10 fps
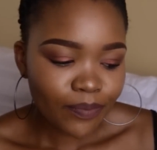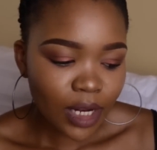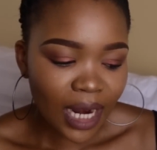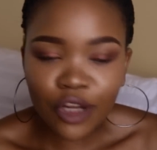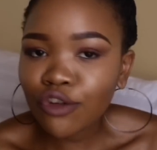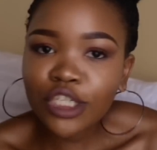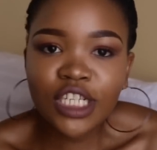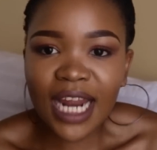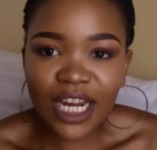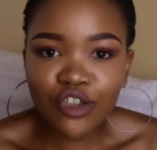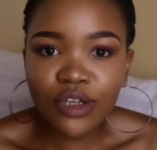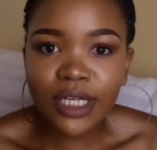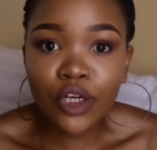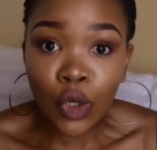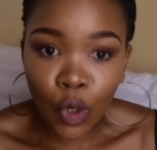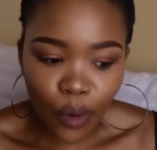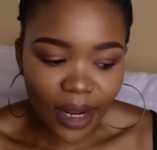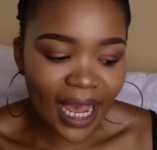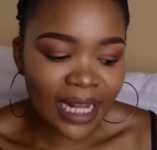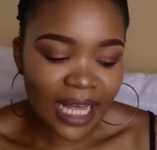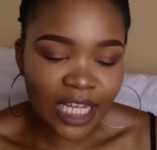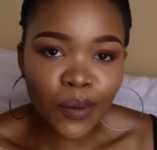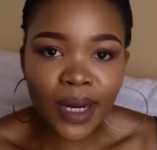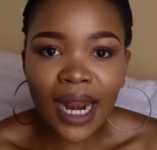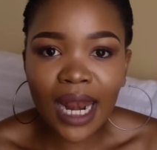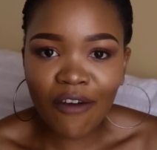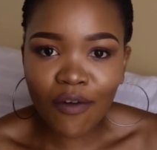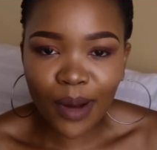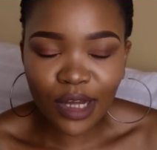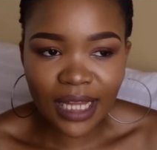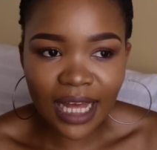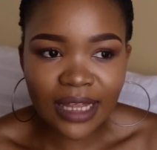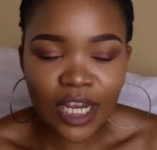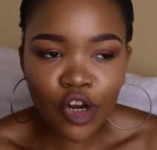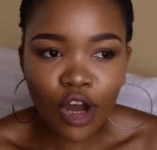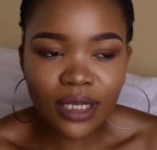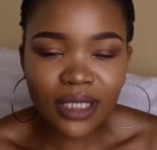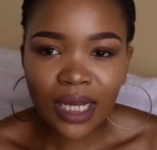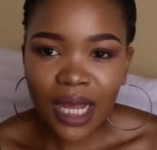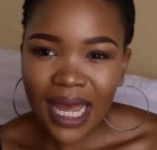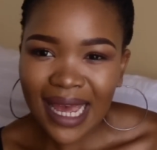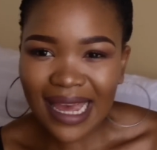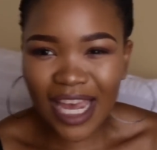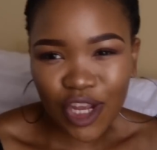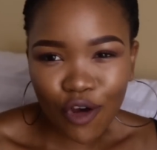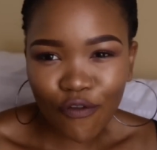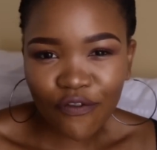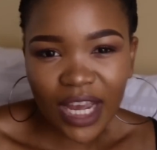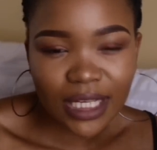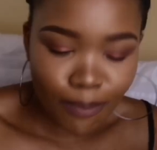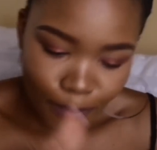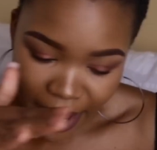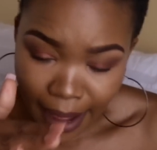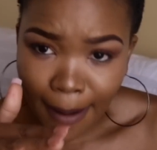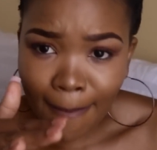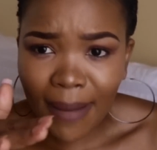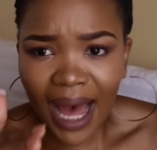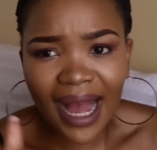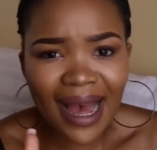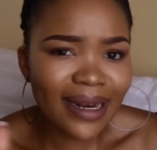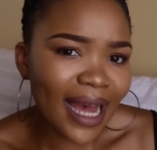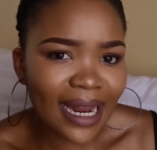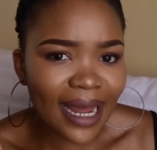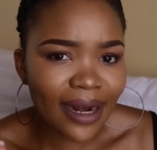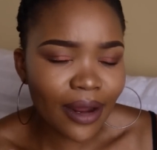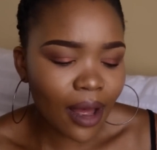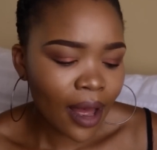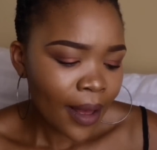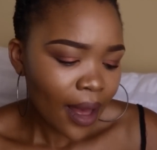like you're just naturally glowing, and that's what I love about that. They're not in your face, bam, I got highlighter.